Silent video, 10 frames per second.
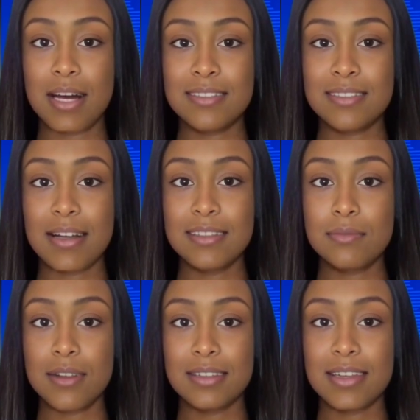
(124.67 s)
As
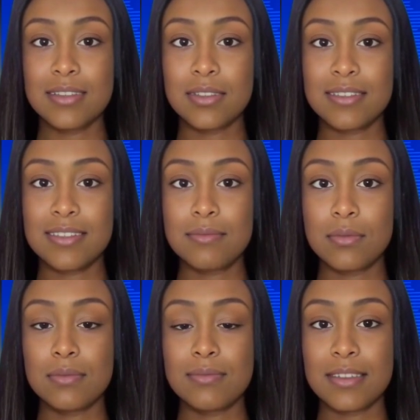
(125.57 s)
tax regulations
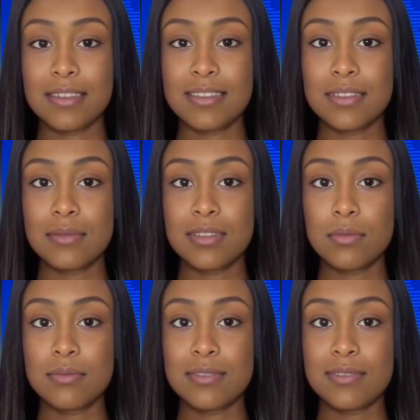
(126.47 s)
evolve and
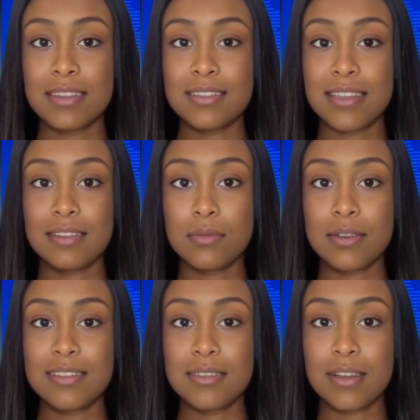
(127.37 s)
individuals face
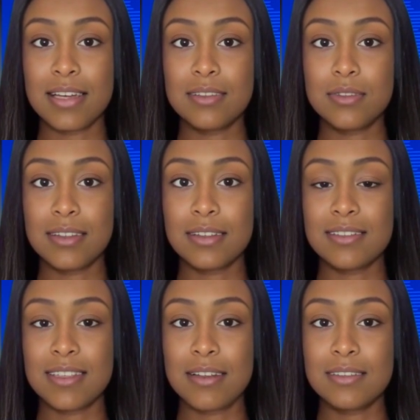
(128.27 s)
increasingly
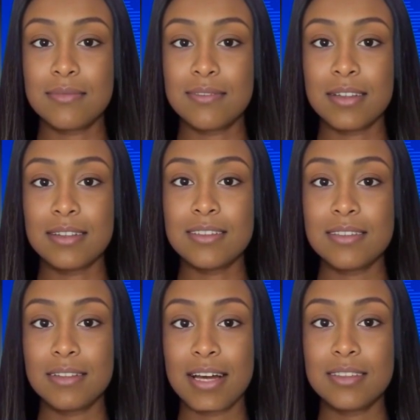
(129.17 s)
intricate tax
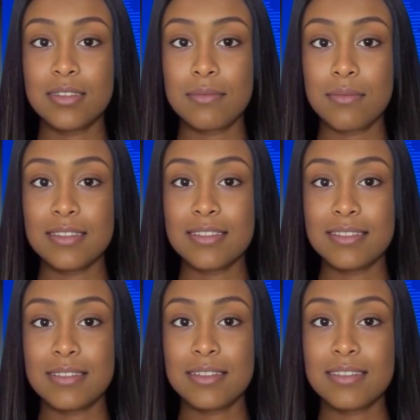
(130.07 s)
affairs,
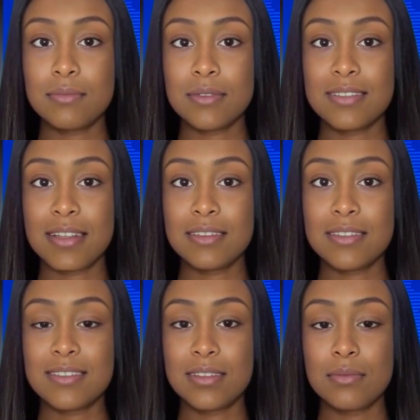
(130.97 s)
HMRC's customer
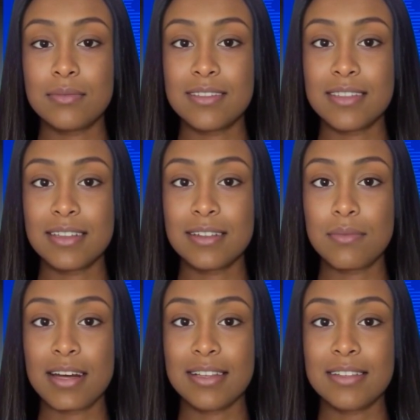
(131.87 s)
service struggles to keep
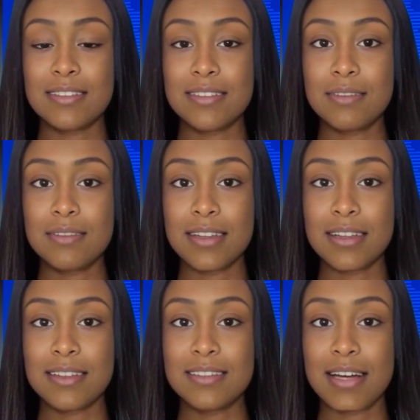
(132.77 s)
pace,
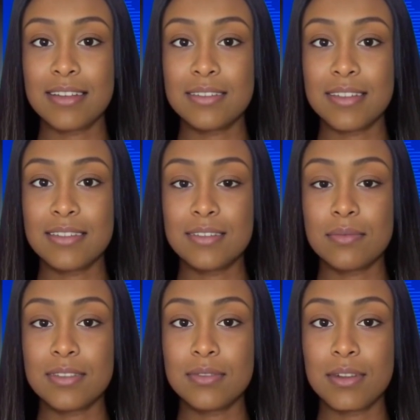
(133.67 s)
leaving taxpayers
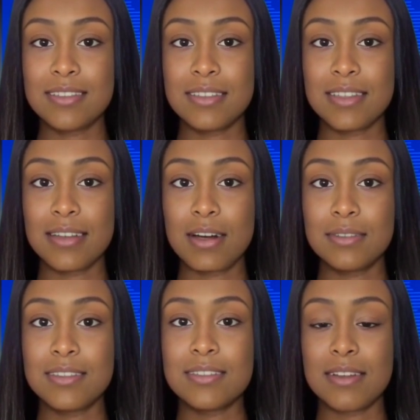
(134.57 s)
frustrated and
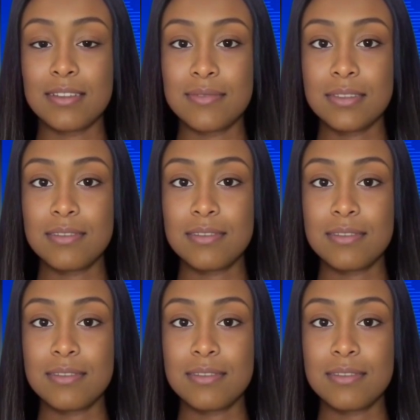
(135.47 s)
underserved.